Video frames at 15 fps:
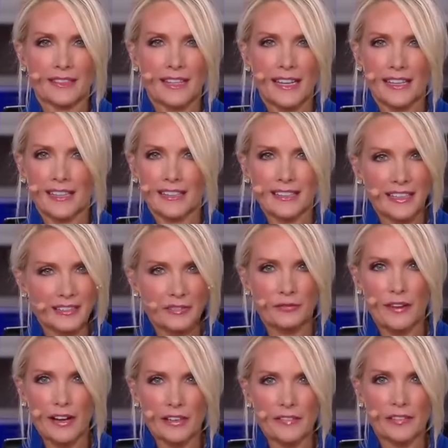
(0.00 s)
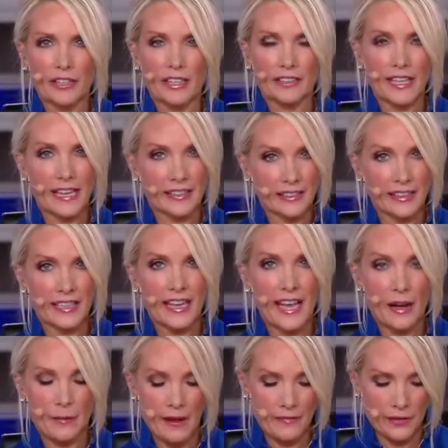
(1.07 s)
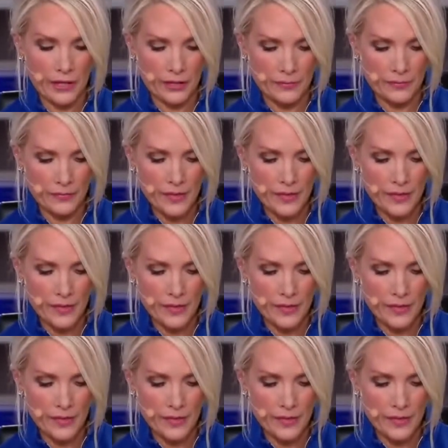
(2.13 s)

Like, it's very, very unlikely. However,